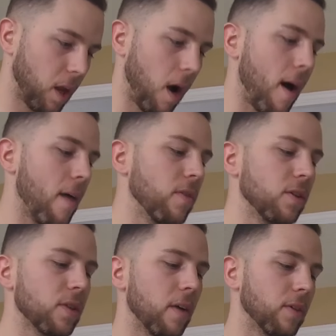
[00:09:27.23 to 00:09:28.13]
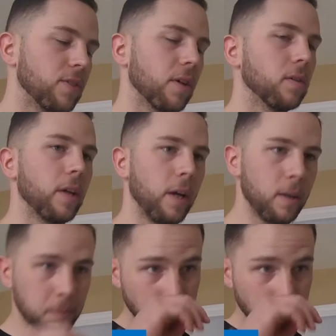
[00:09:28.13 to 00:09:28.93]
I have this every single day.